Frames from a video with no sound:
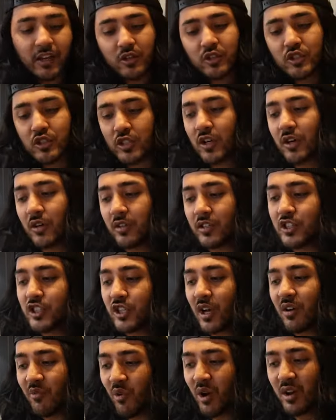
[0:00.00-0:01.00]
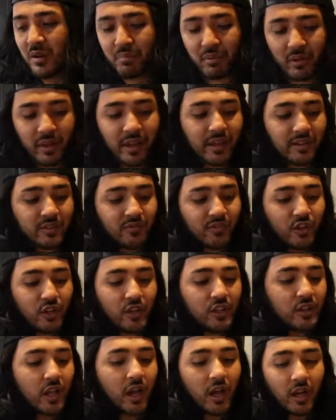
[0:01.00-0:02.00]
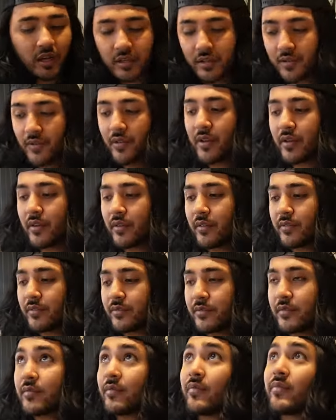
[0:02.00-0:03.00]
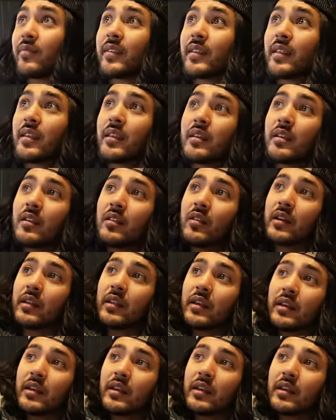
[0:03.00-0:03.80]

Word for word: usually only shove one plate for good luck. Look at